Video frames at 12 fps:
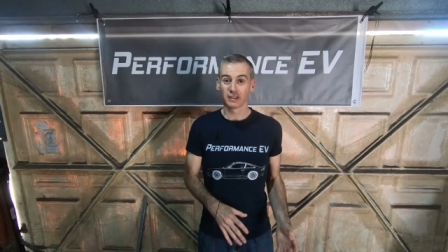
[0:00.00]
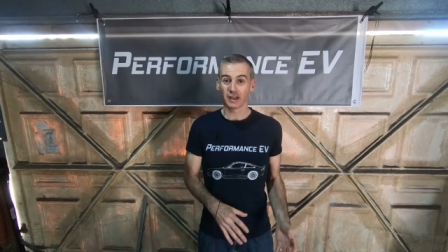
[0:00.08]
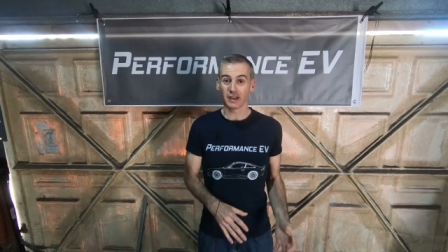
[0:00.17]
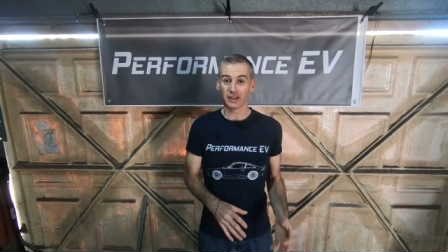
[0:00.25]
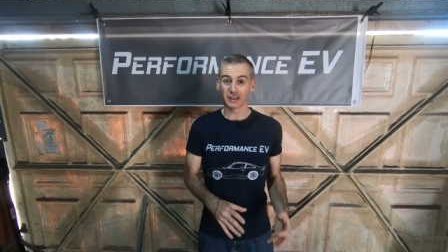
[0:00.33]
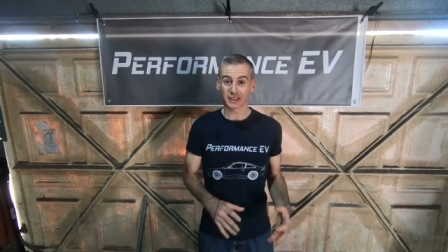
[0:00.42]

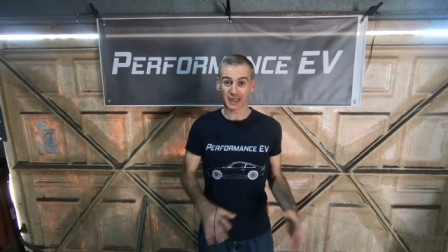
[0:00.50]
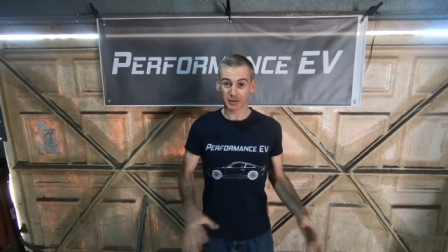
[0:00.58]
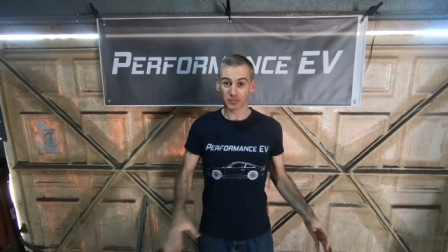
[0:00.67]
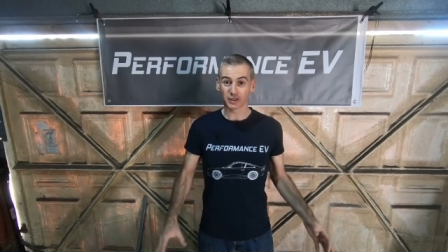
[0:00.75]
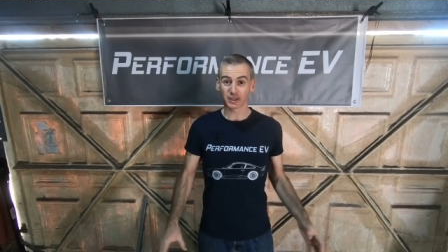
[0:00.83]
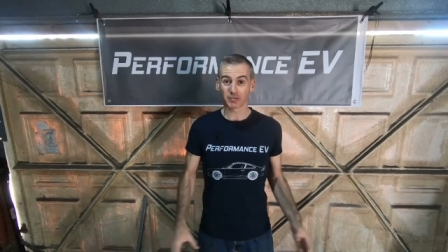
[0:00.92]
Uh, it came
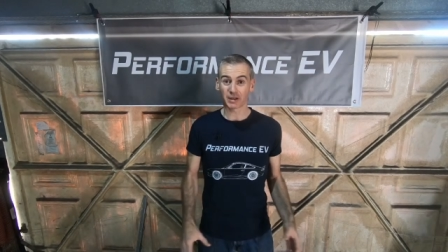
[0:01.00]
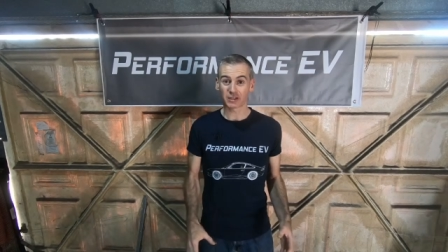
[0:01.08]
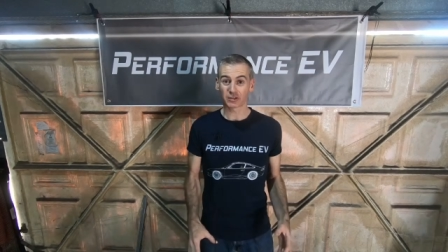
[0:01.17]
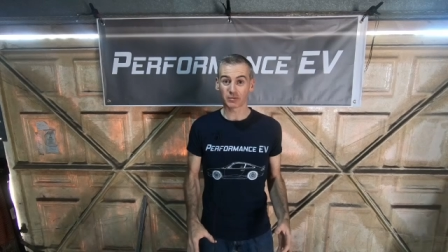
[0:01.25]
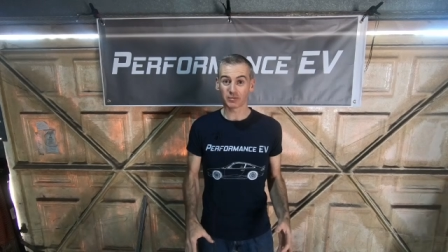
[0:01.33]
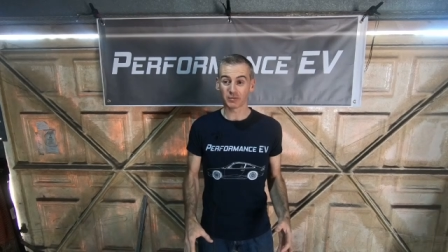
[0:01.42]
with the
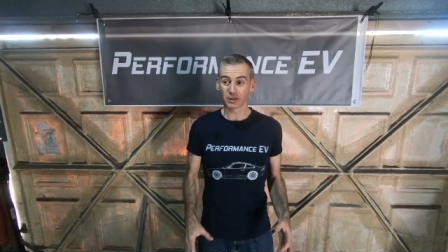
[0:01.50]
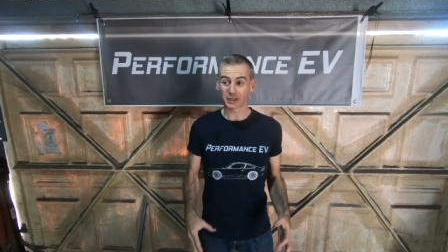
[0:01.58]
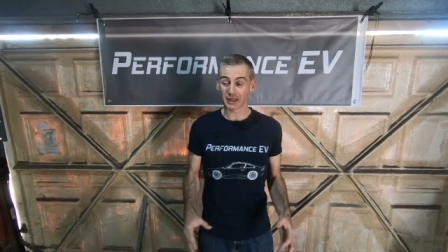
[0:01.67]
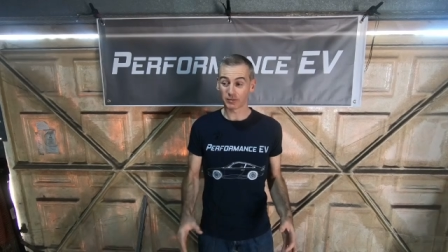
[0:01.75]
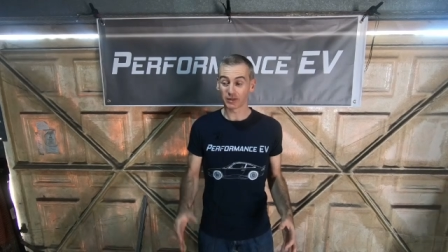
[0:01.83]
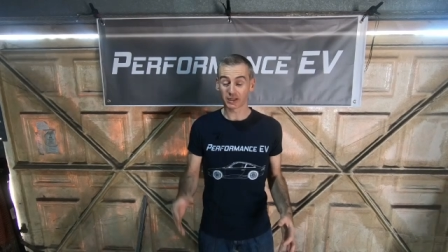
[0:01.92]
battery, or
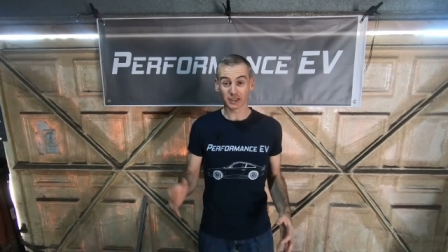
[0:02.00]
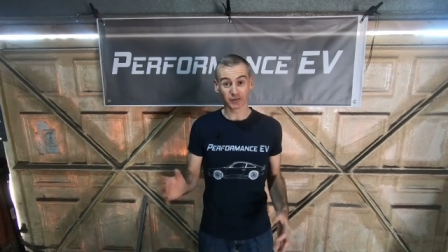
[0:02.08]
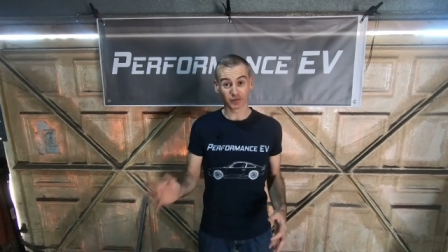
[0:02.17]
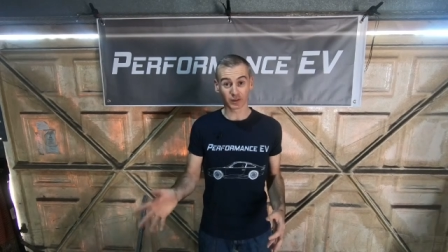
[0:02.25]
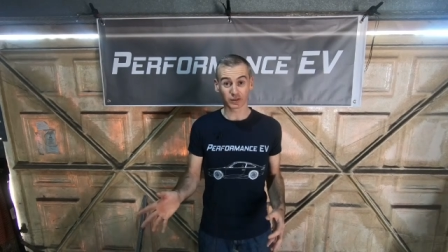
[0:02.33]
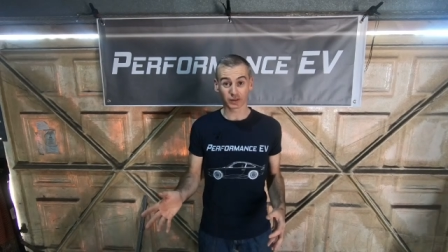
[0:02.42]
came with the
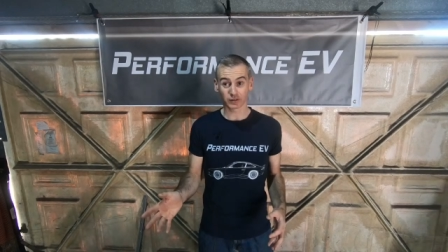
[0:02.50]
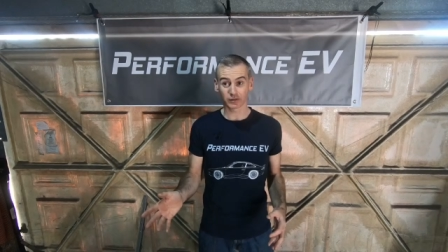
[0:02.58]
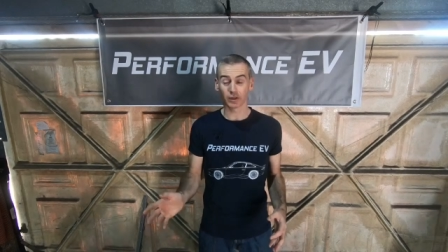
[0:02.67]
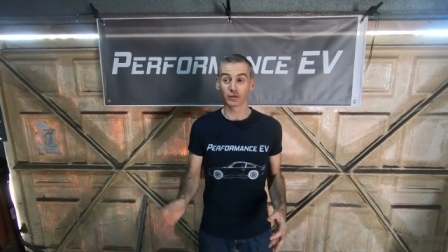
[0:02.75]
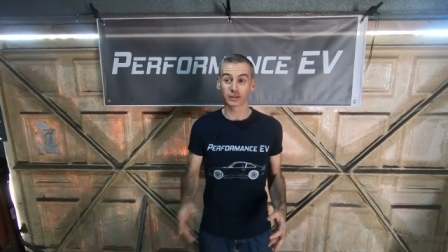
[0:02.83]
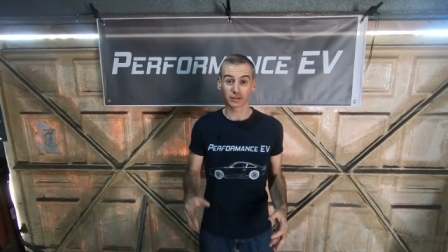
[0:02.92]
inverter.
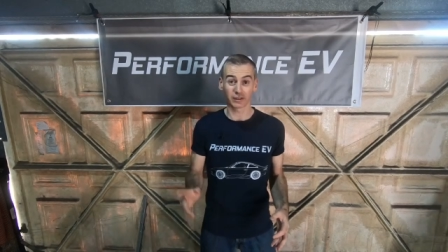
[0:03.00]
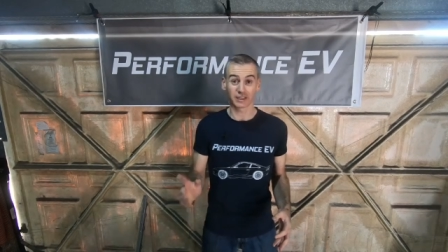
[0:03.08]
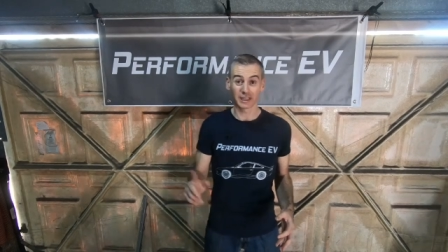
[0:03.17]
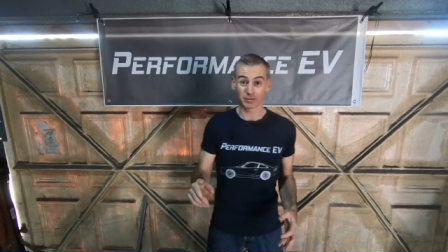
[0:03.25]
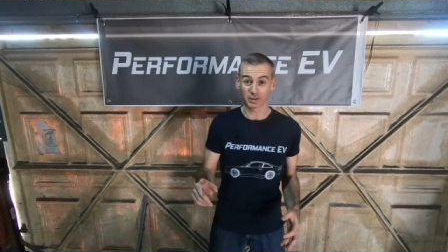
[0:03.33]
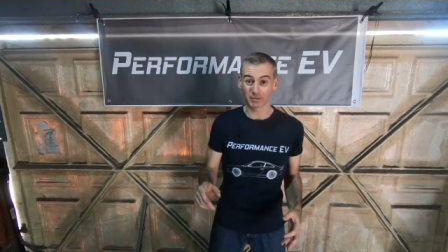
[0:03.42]
No, sorry, it
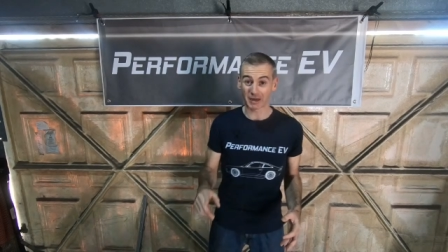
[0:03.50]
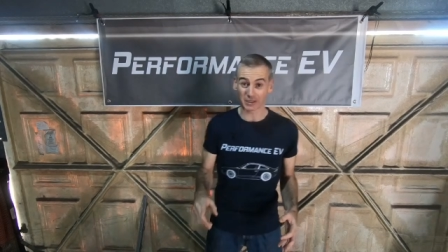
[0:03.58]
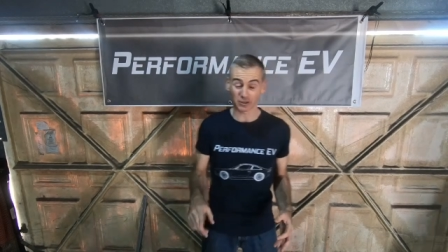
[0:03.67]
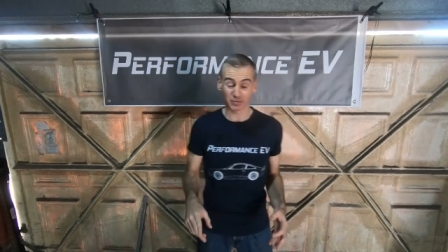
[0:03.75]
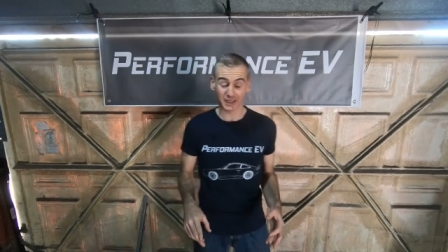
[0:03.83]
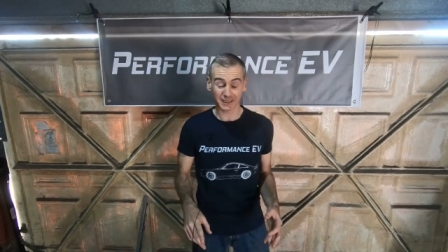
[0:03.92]
came with the
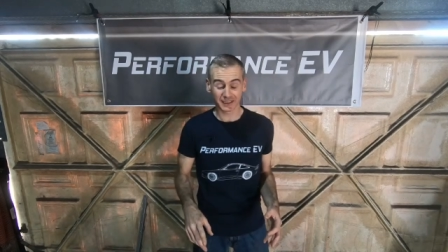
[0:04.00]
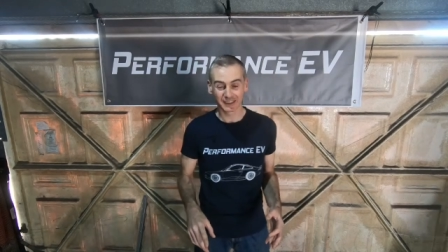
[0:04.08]
battery pack.